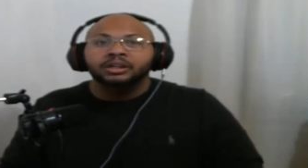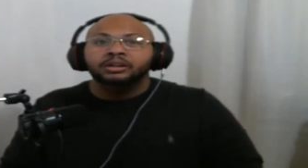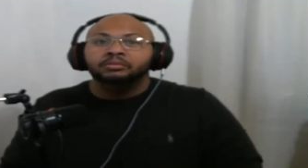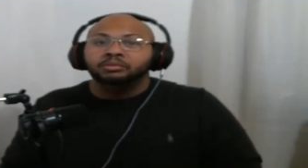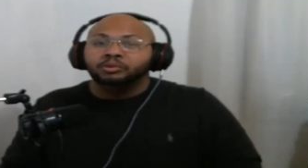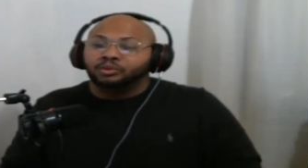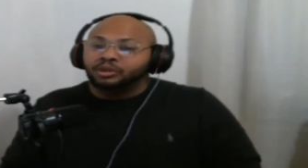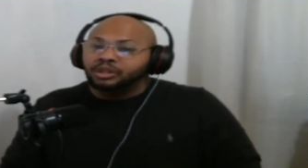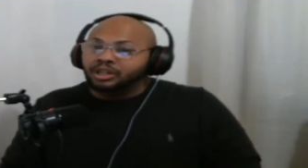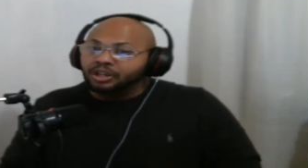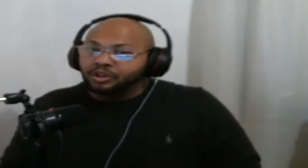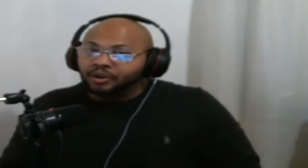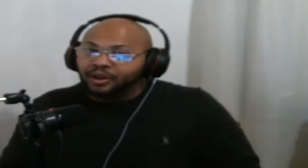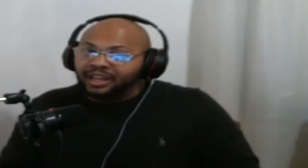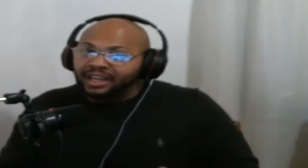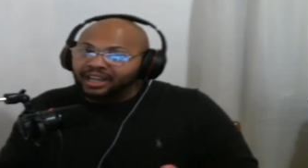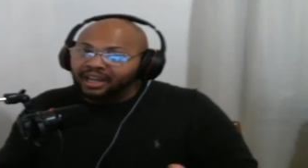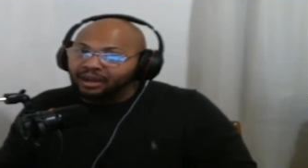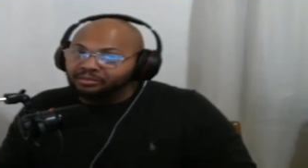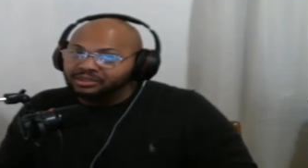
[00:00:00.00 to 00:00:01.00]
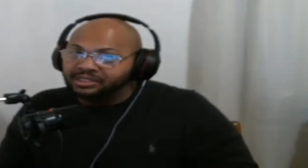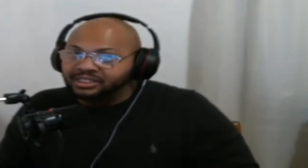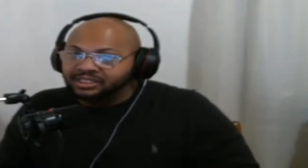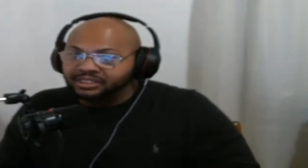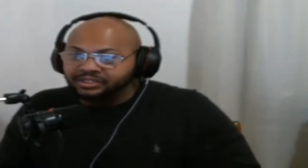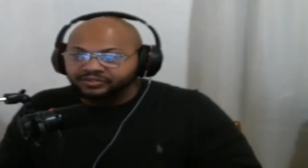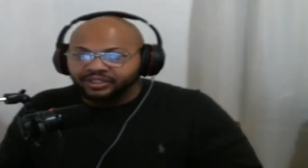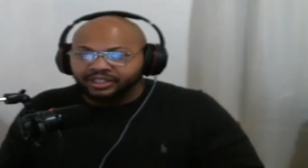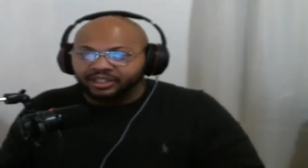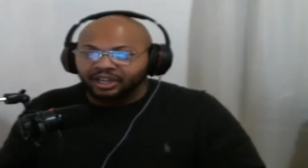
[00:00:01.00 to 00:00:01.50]
But we're gonna go ahead and hop into this
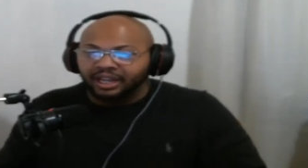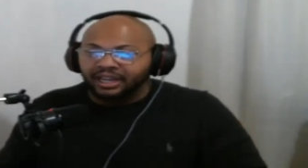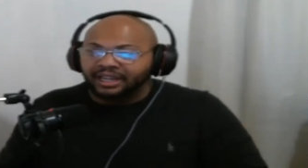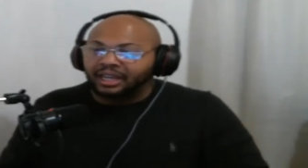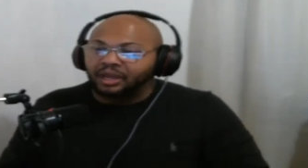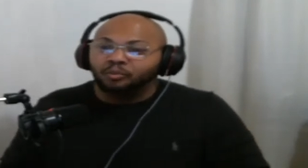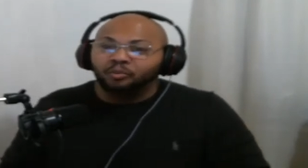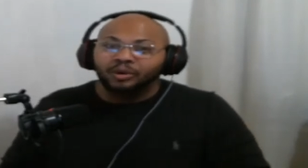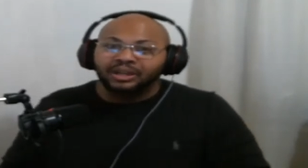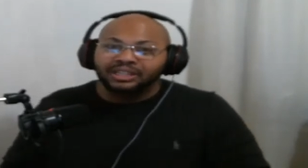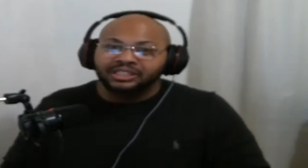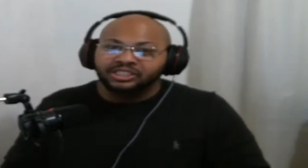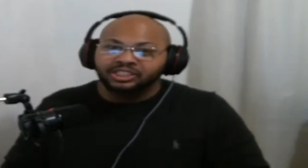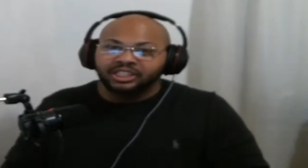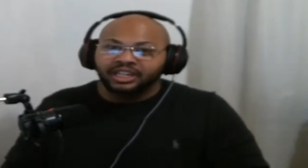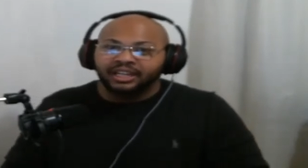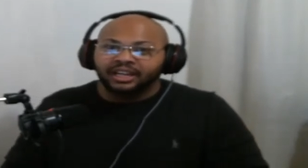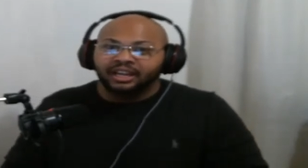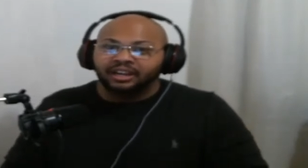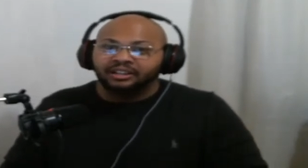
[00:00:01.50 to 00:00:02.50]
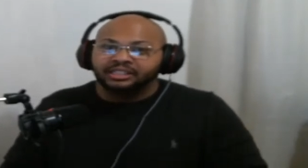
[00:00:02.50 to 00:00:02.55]
video. I can't wait to check out.